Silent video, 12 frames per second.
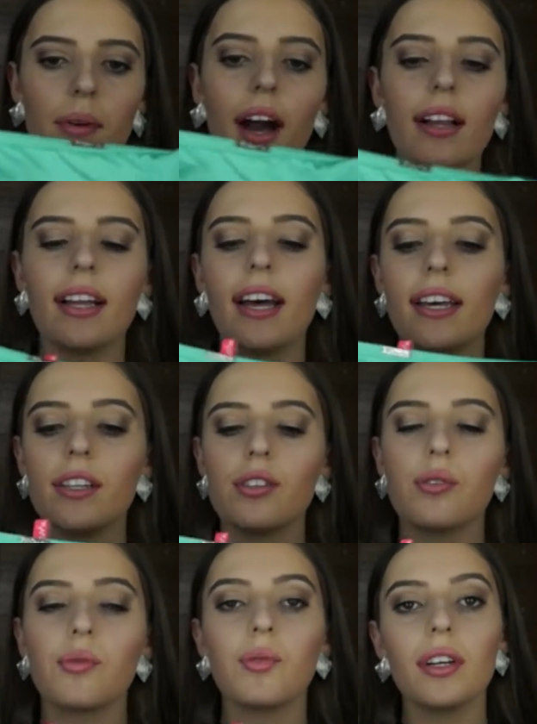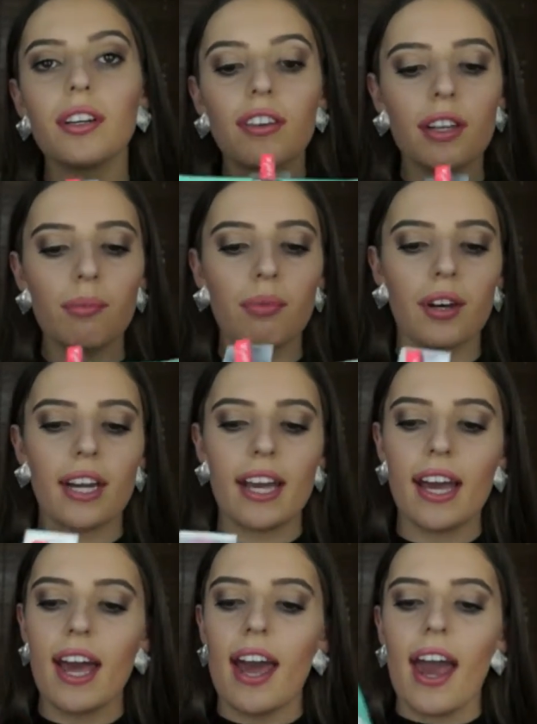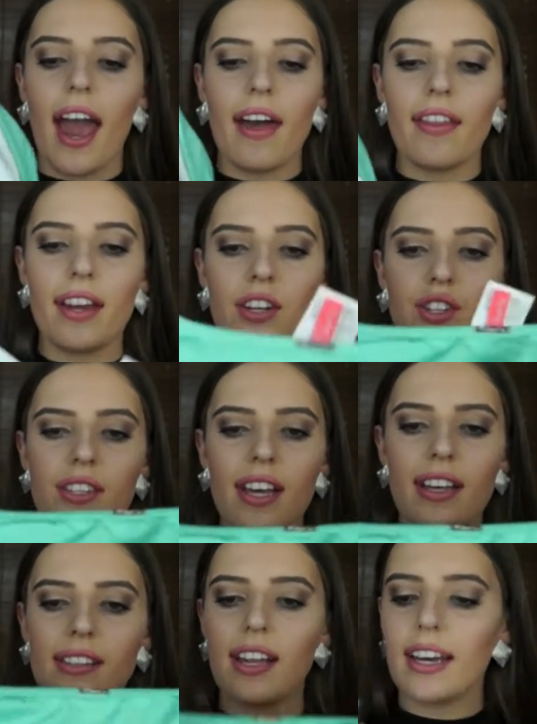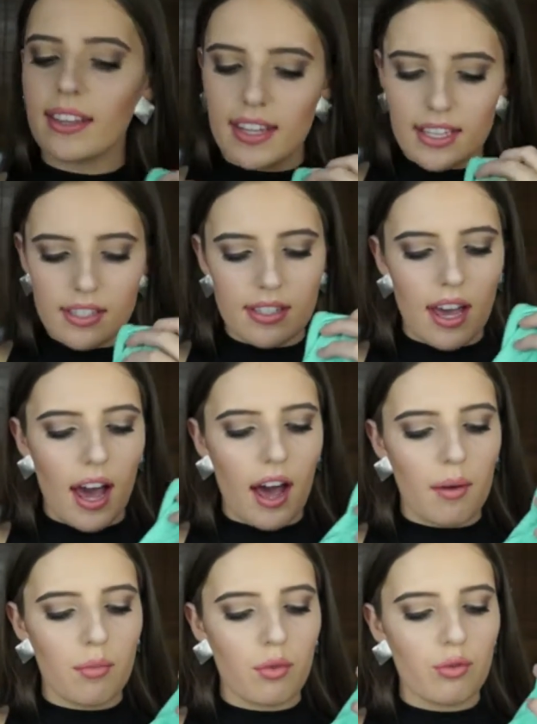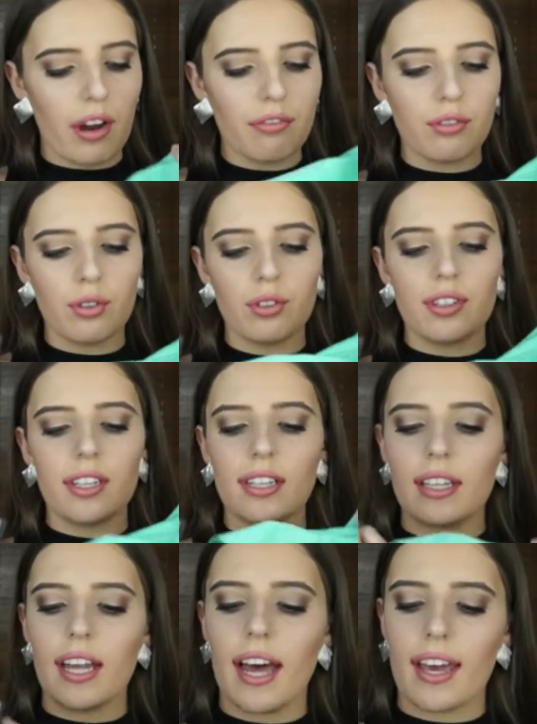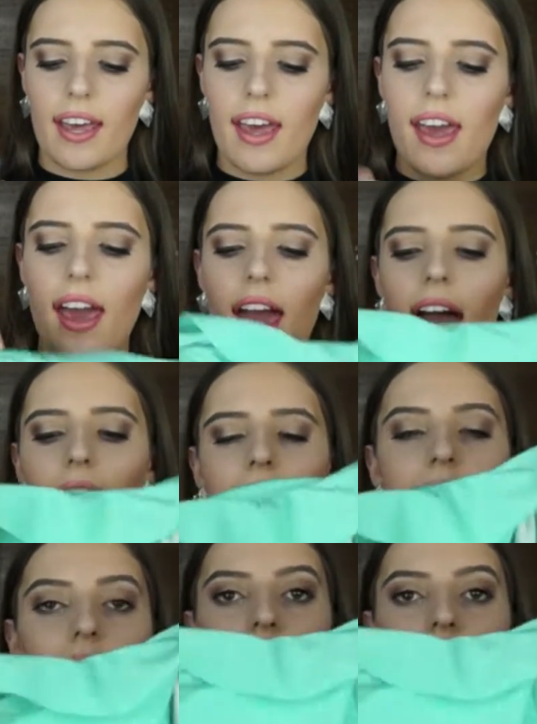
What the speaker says: color. It's really, really pretty. And then it just has like this ruffle that like hangs